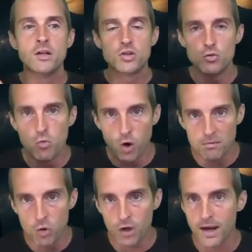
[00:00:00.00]
do more and
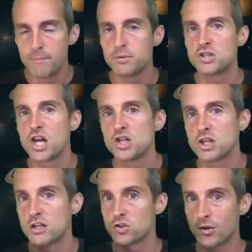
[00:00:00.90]
more
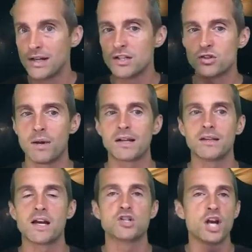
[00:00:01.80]
computation and training
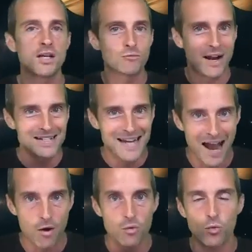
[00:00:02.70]
directly on chain. Right
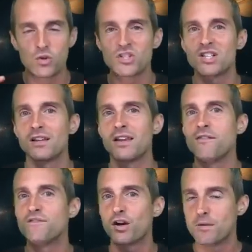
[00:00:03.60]
now, we're still in the
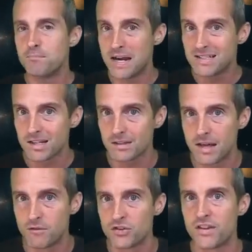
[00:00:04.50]
very basic
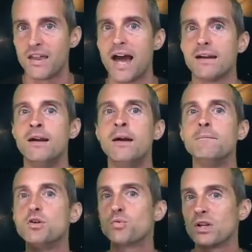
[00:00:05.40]
levels of that.
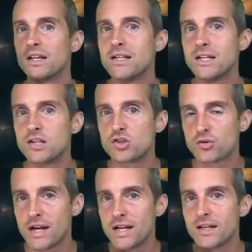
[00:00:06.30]
You really need to
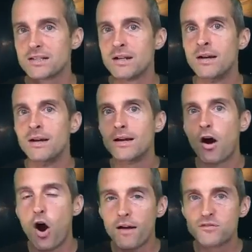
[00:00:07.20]
train it
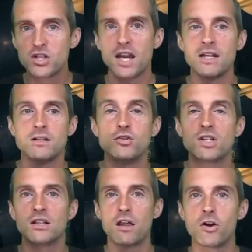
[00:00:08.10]
off-chain
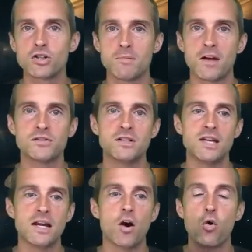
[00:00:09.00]
using large amounts of
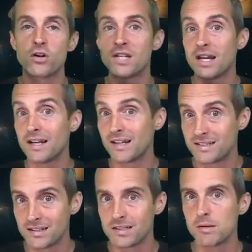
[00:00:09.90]
data, or take an
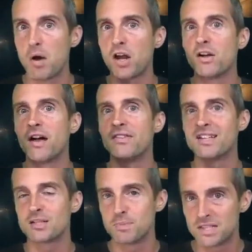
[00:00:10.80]
existing model and then
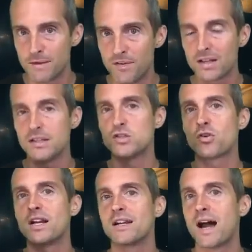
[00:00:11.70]
specifically
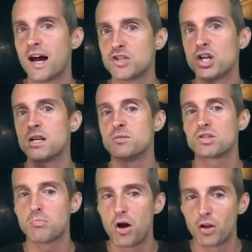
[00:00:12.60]
train it on-chain with
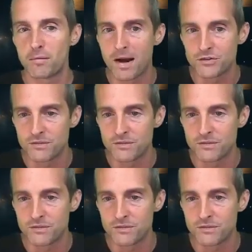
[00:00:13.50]
smaller amounts